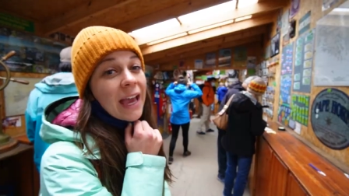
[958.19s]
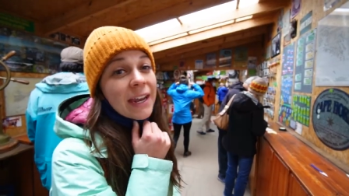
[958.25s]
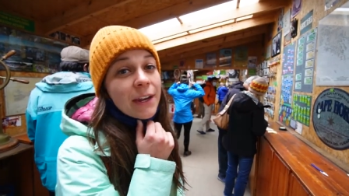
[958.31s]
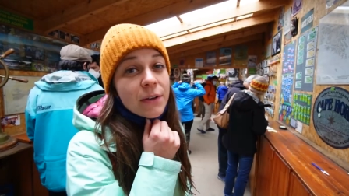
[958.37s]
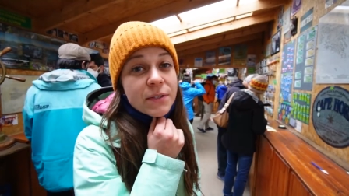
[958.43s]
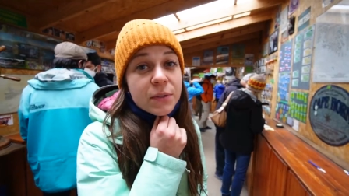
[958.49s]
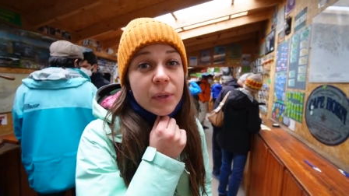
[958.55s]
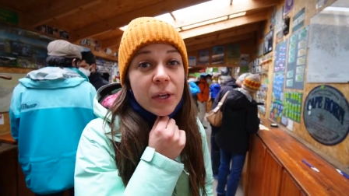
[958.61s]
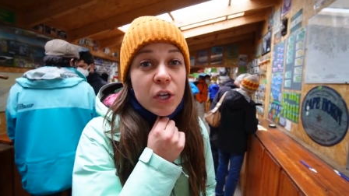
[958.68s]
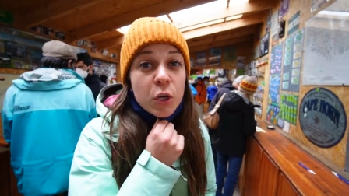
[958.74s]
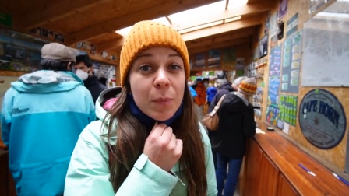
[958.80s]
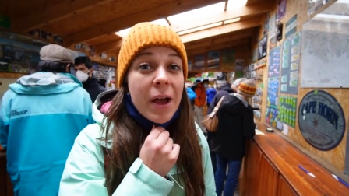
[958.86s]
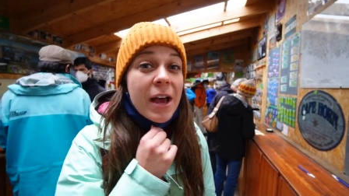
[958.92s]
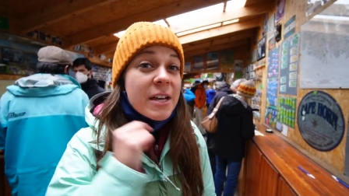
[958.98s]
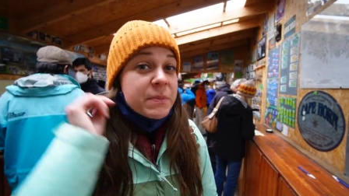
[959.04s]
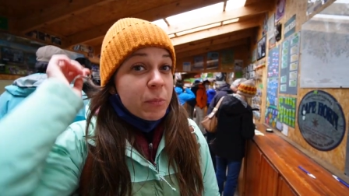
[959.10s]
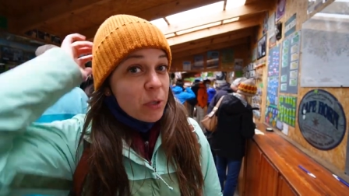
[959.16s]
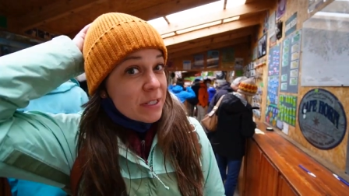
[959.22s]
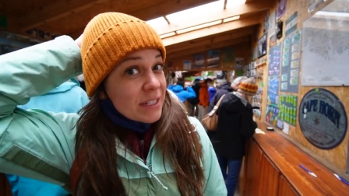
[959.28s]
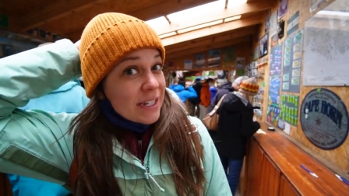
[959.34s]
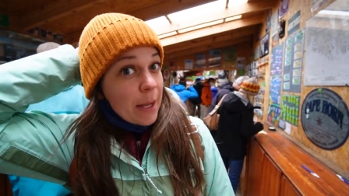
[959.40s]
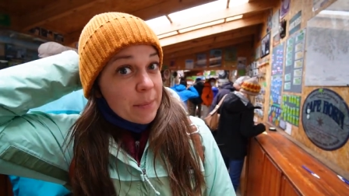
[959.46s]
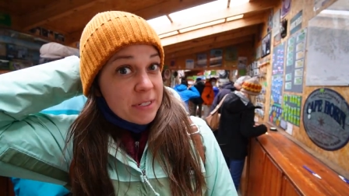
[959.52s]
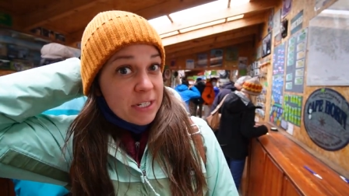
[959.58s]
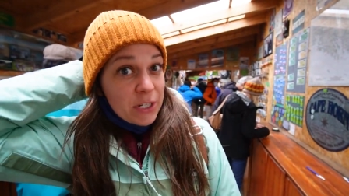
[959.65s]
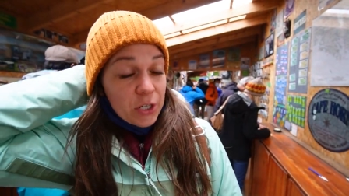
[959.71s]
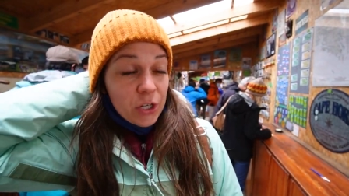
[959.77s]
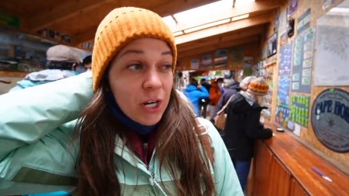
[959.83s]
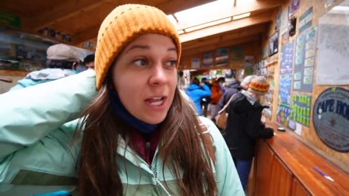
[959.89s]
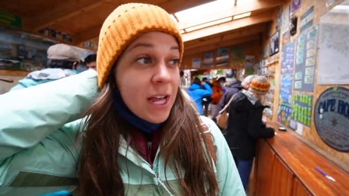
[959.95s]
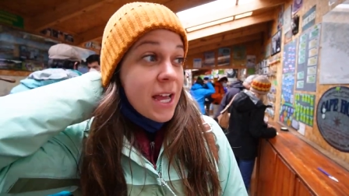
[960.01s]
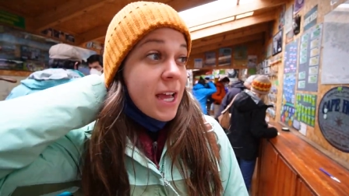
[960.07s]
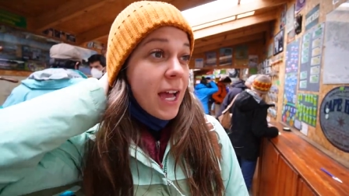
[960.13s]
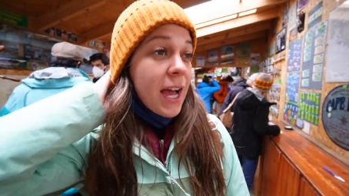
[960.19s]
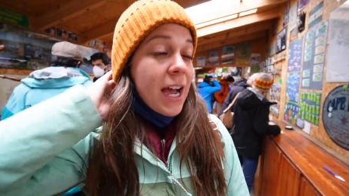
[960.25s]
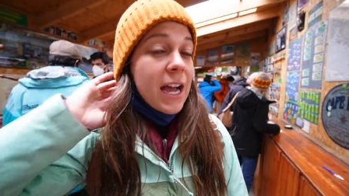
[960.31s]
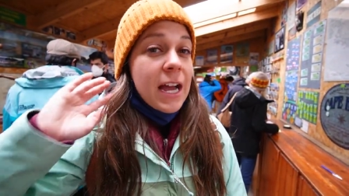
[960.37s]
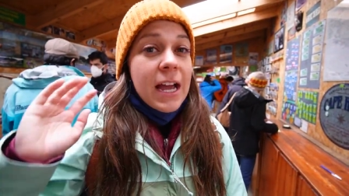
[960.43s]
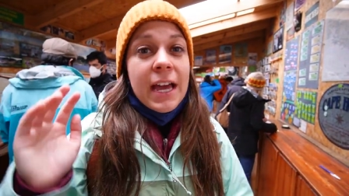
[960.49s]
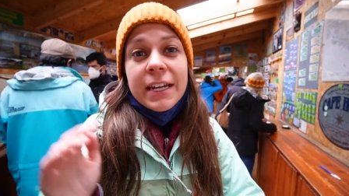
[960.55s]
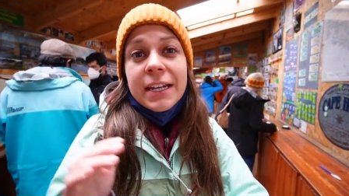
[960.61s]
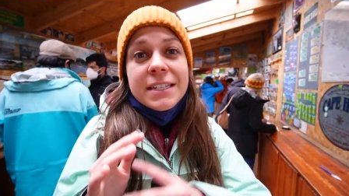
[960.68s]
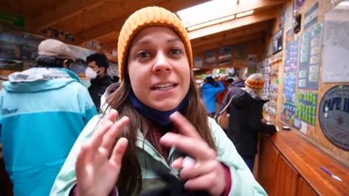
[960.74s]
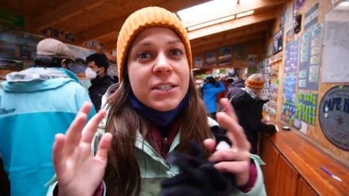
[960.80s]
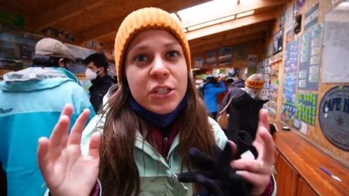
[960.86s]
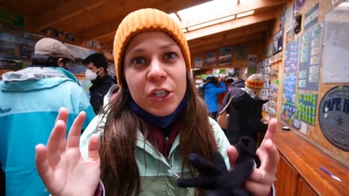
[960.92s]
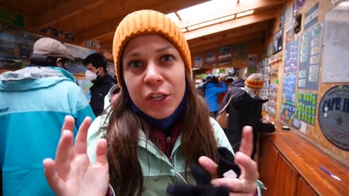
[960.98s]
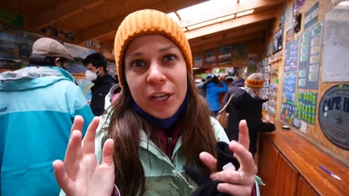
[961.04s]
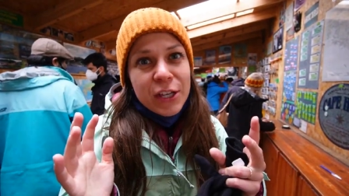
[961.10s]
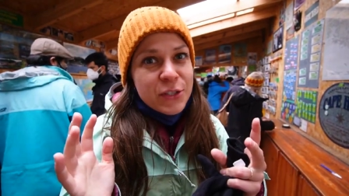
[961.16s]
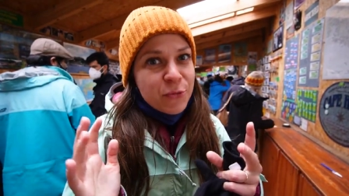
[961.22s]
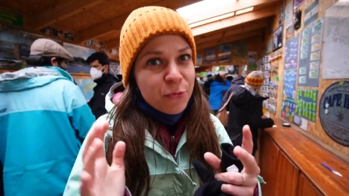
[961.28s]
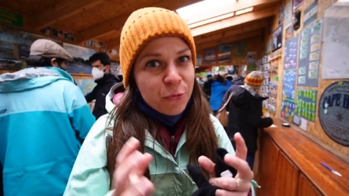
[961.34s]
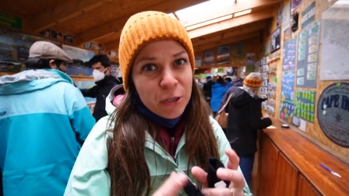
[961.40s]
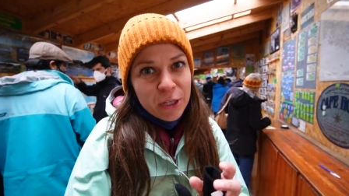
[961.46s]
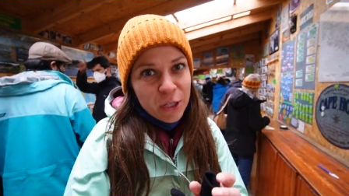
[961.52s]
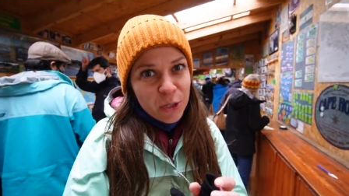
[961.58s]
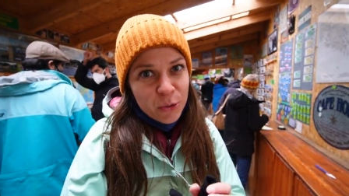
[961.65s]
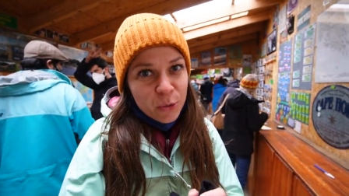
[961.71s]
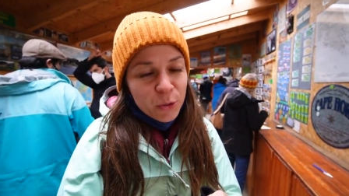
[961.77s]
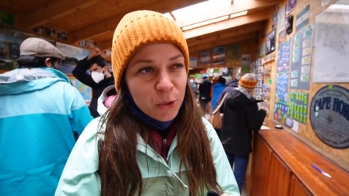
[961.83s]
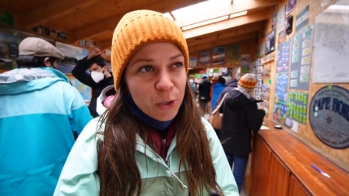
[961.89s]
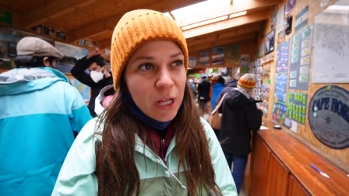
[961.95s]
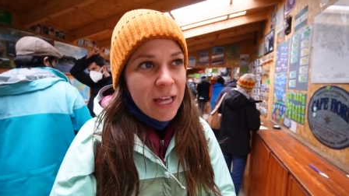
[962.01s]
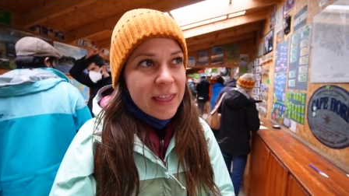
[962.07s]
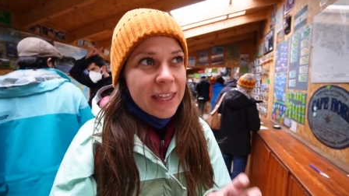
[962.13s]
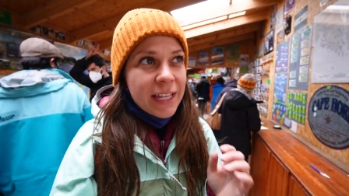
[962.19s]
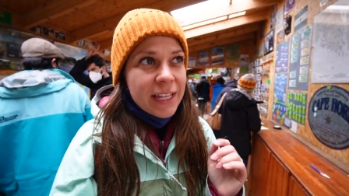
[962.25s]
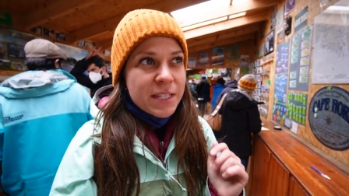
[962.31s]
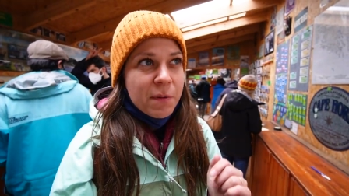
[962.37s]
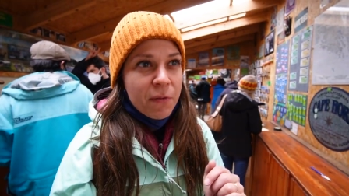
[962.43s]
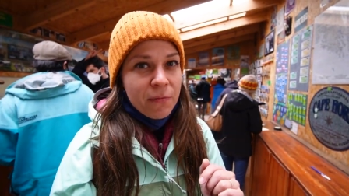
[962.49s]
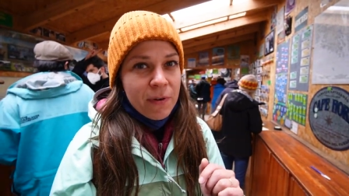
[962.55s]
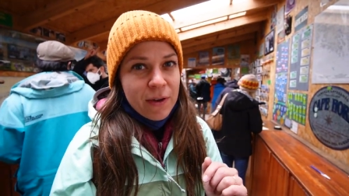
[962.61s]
can also get your passport stamped here, uh, and it does look like it's really cool. I think it's about